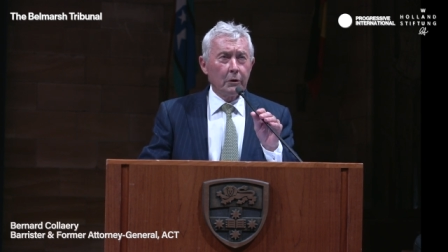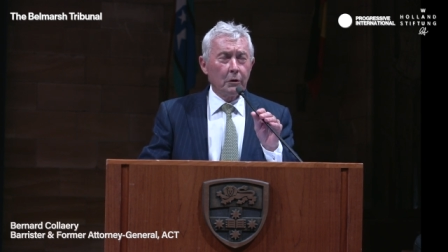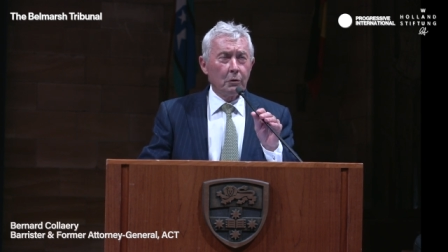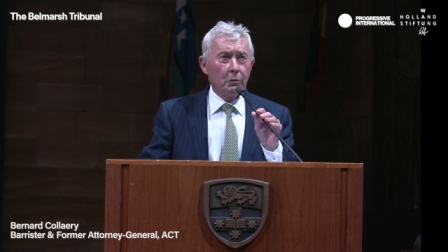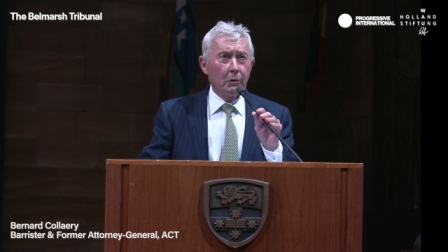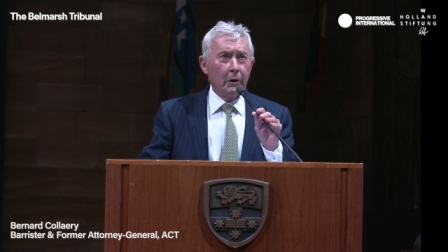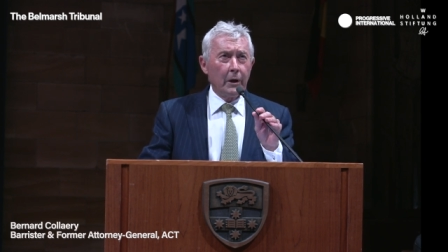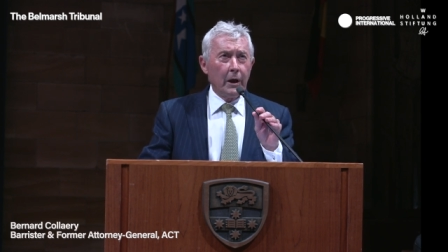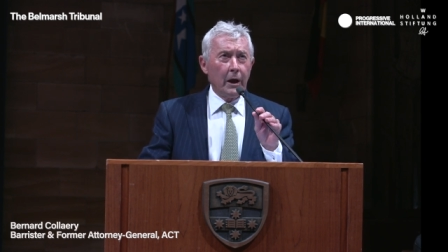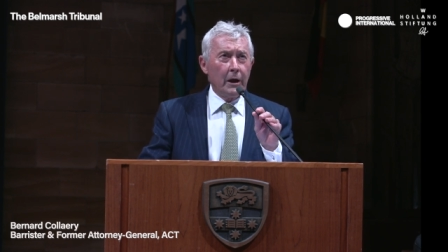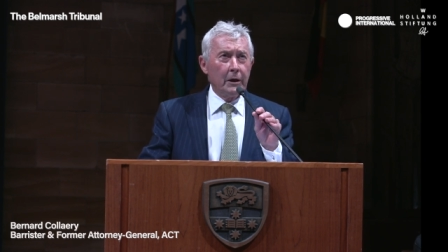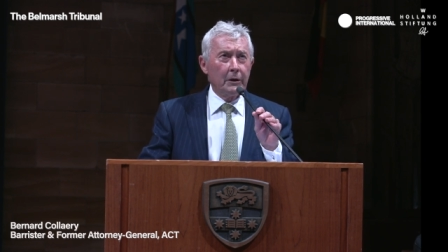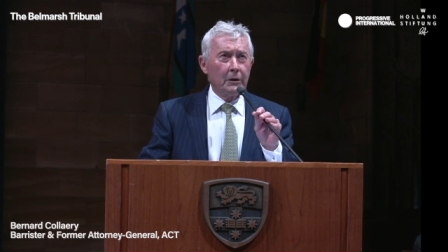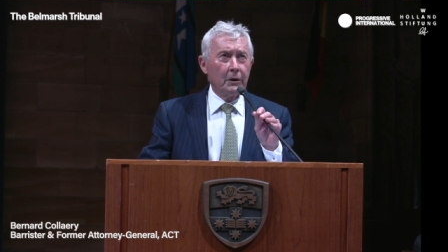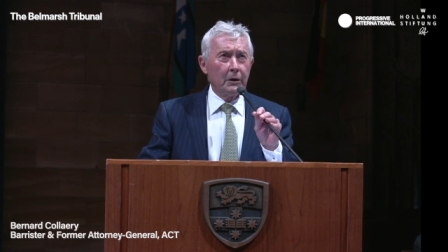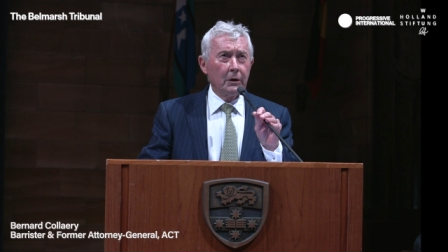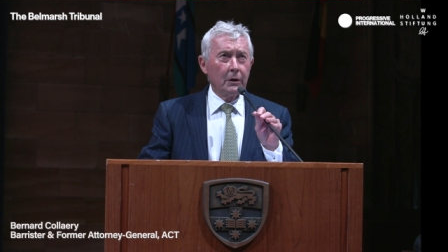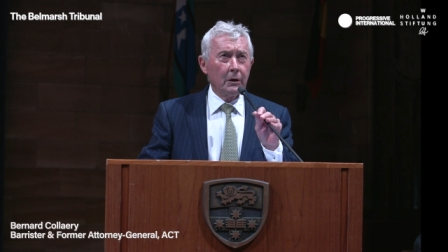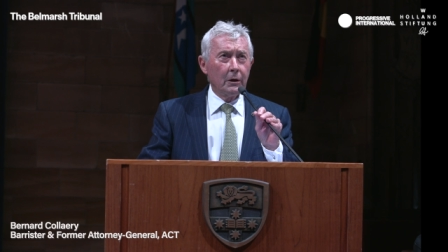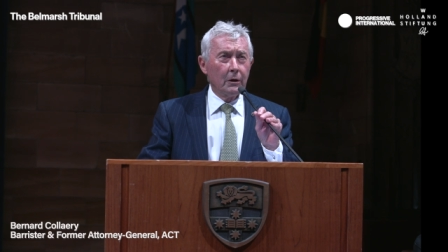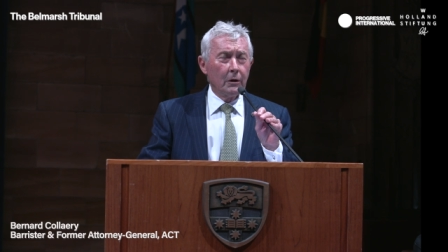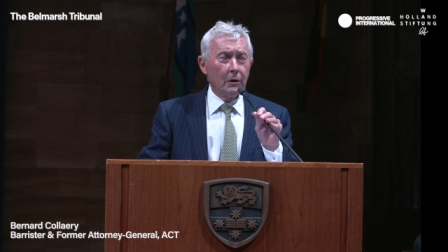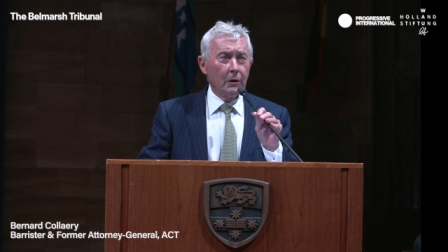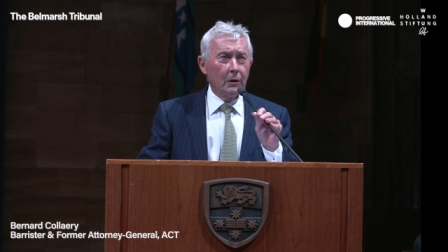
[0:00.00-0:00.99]

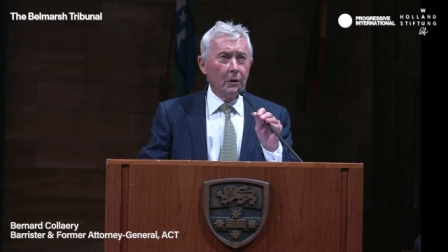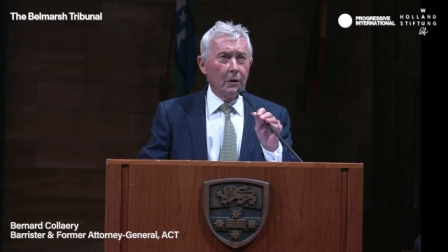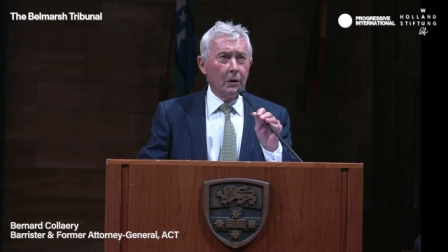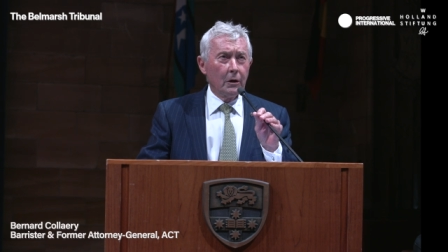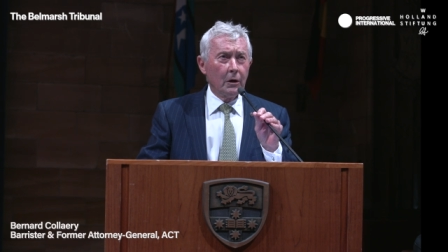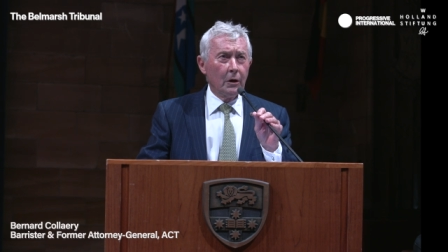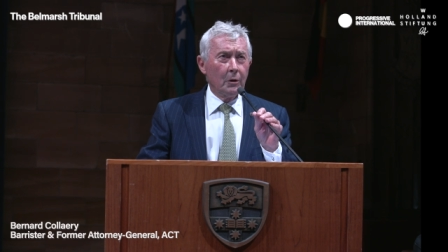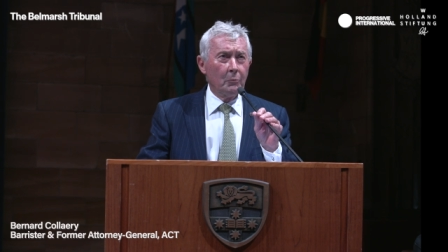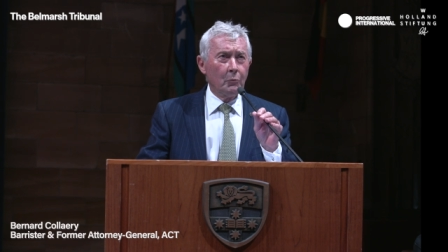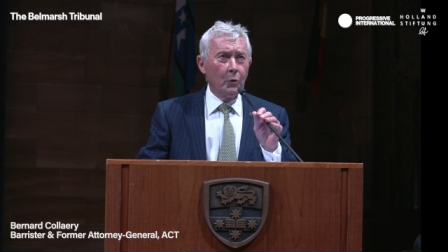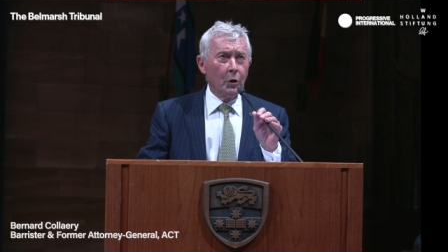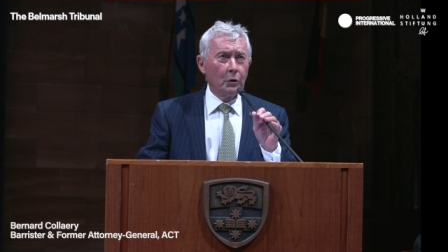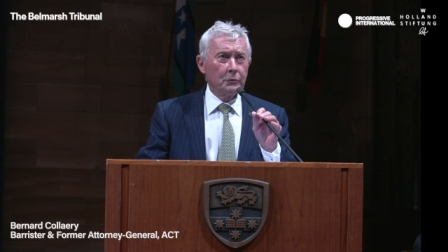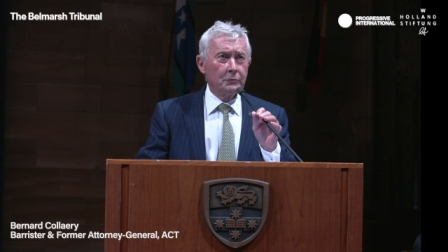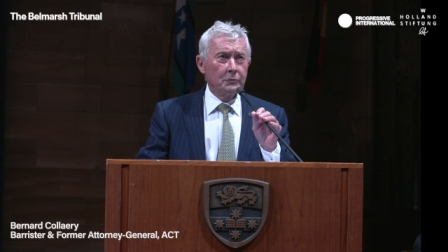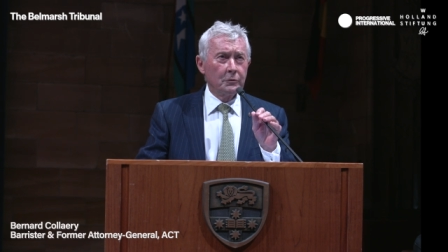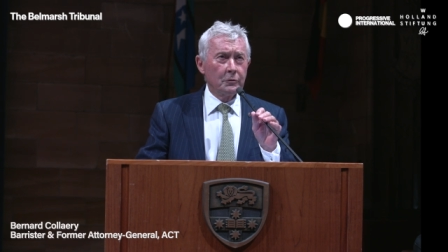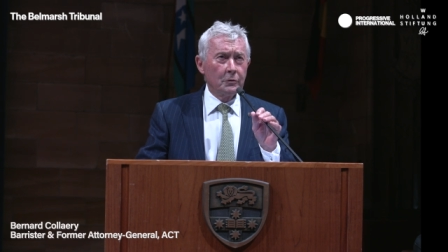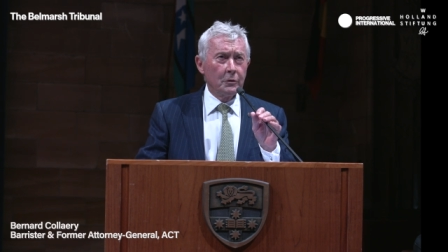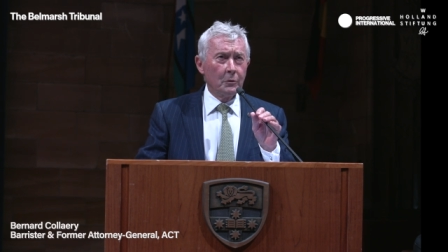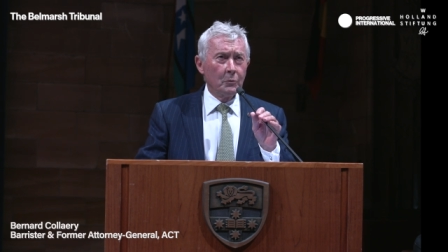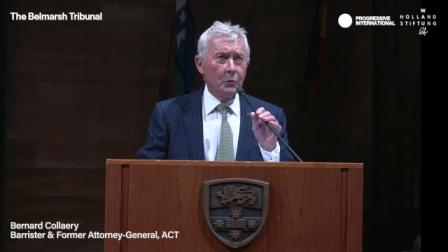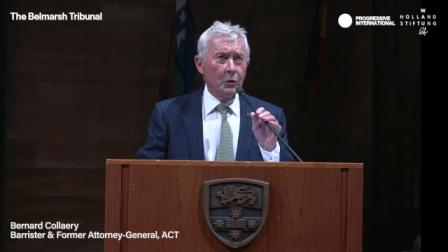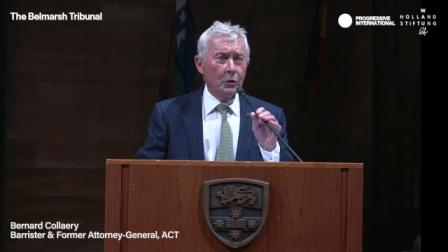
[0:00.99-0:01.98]
creating a
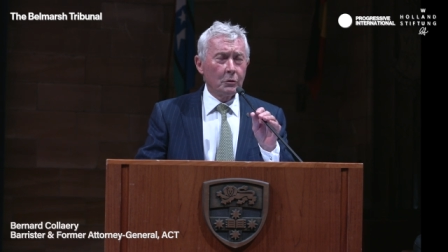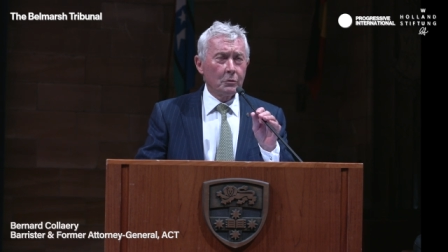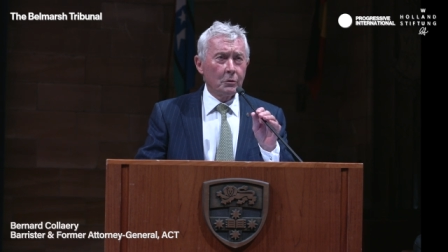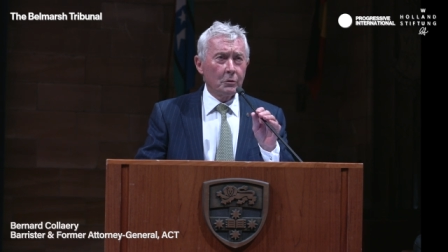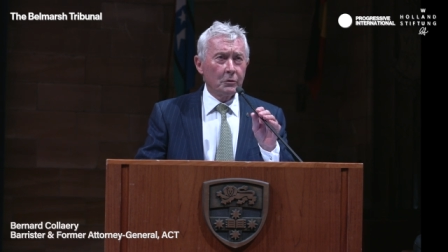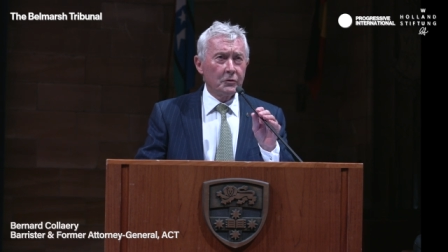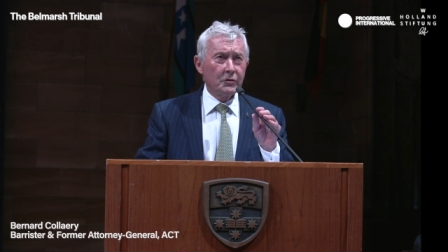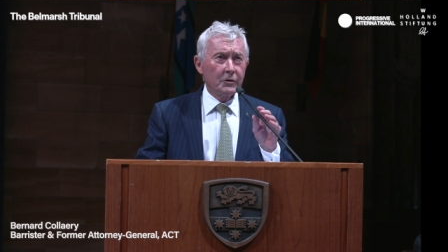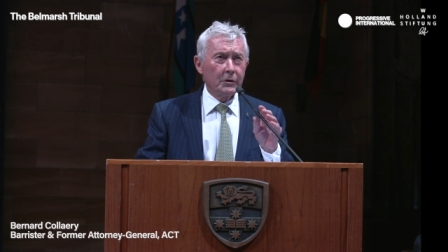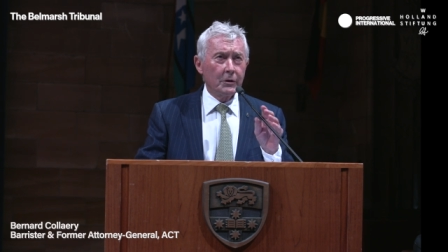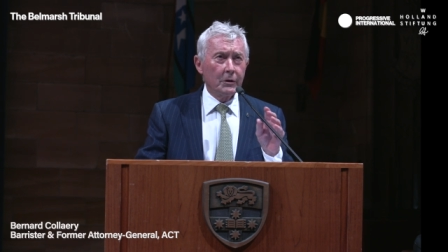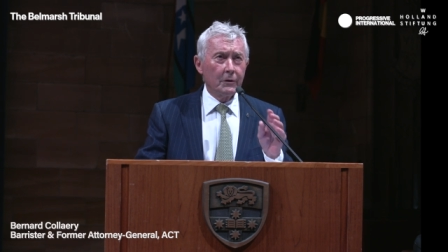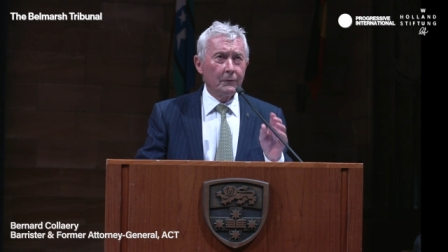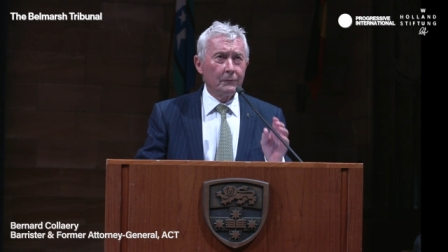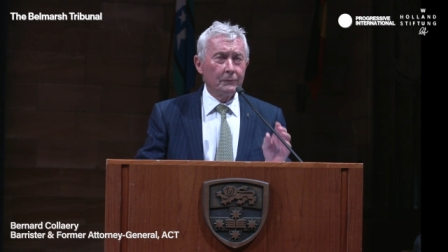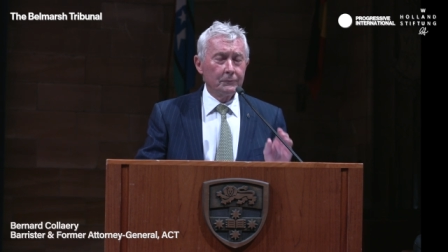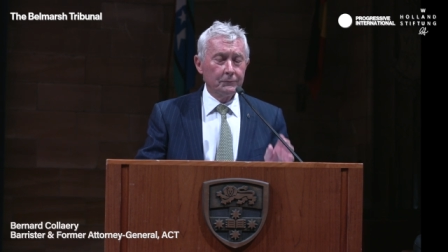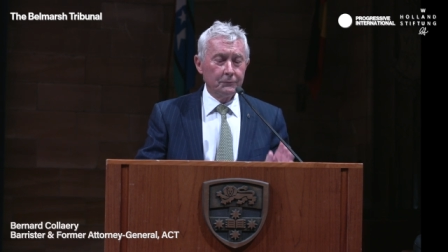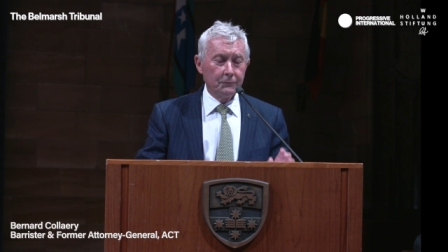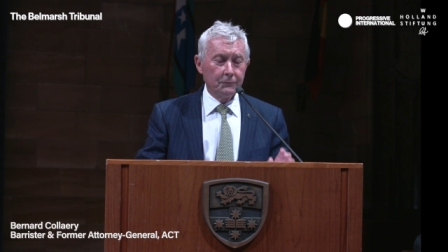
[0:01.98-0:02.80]
modern democracy.